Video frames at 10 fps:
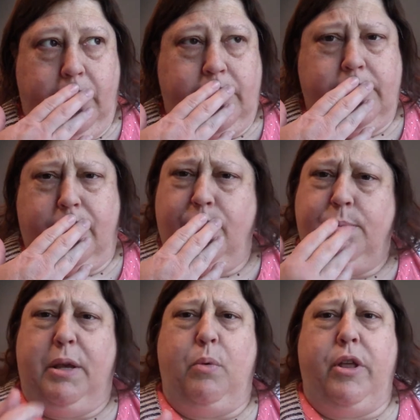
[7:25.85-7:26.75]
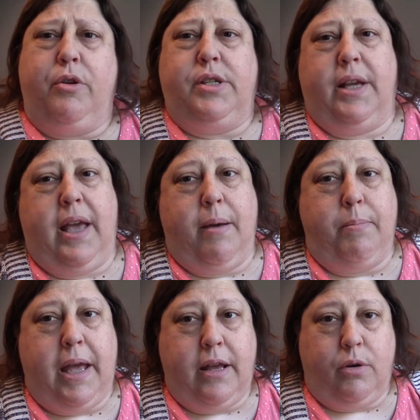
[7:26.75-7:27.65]

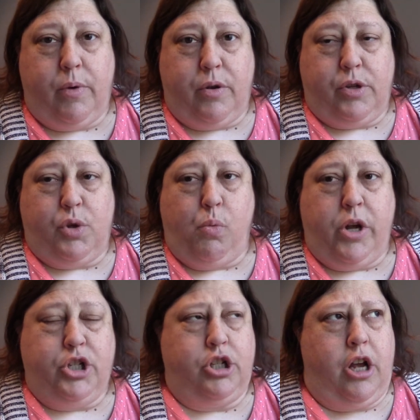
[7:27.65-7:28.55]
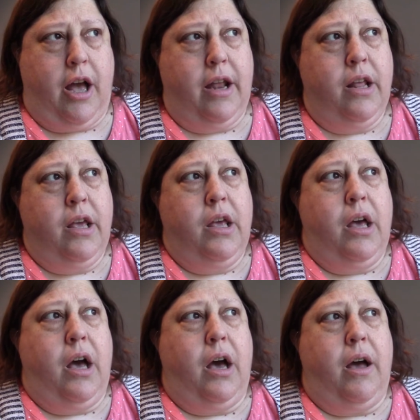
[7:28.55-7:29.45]
or whether it's a one-shot.
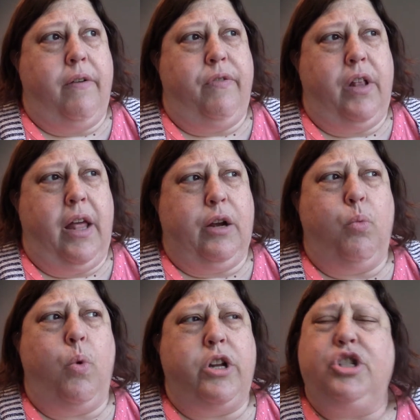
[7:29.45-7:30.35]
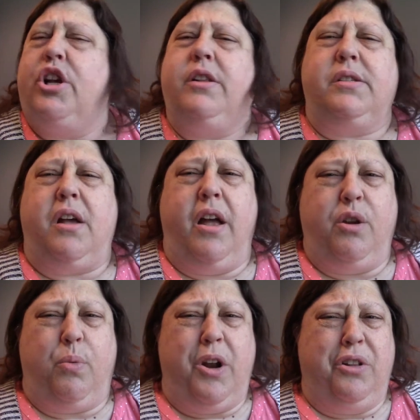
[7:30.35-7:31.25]
I feel like one-shots kind
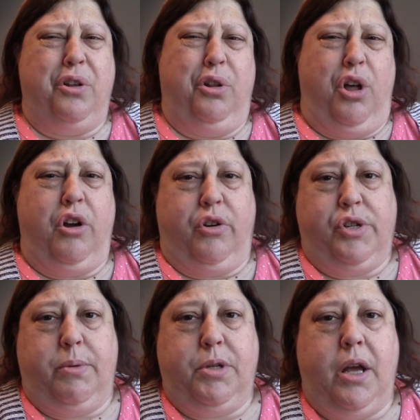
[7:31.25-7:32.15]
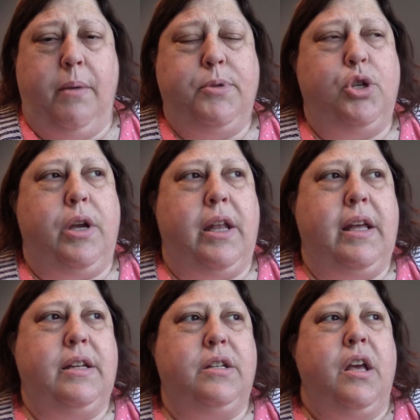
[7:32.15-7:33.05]
of run a little longer sometimes.
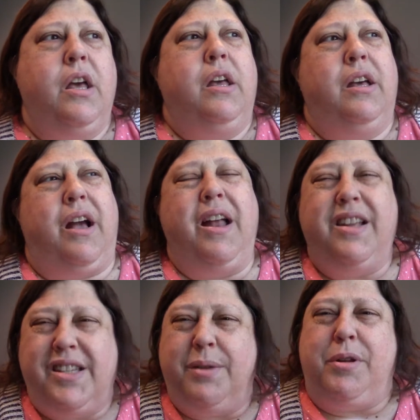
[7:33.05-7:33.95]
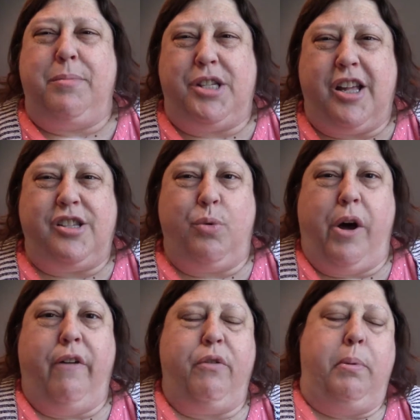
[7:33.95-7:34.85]
It kind of sometimes takes a
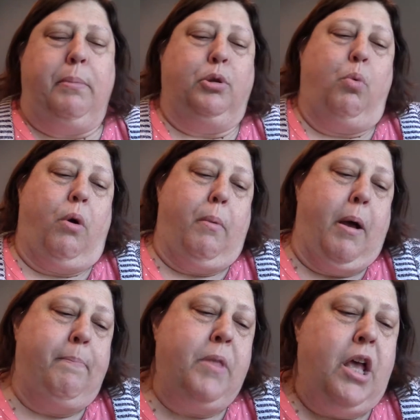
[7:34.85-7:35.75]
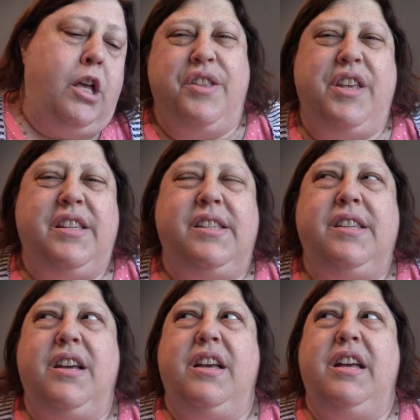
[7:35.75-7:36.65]
while for people to warm up. So
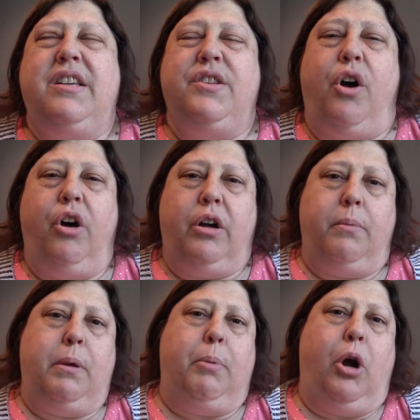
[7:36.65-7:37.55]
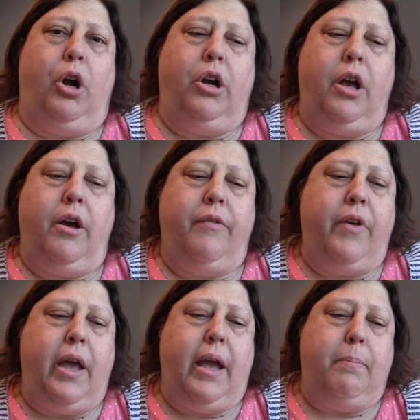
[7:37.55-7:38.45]
this is all going to be part
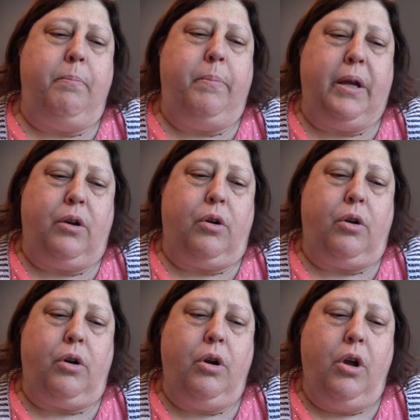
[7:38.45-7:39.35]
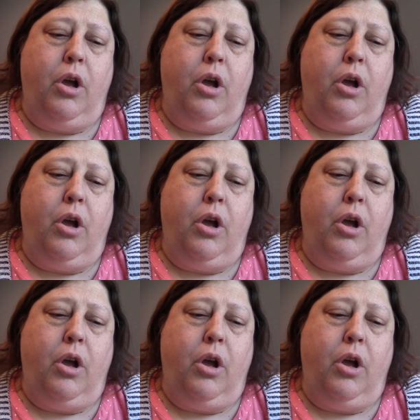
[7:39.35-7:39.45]
of a bigger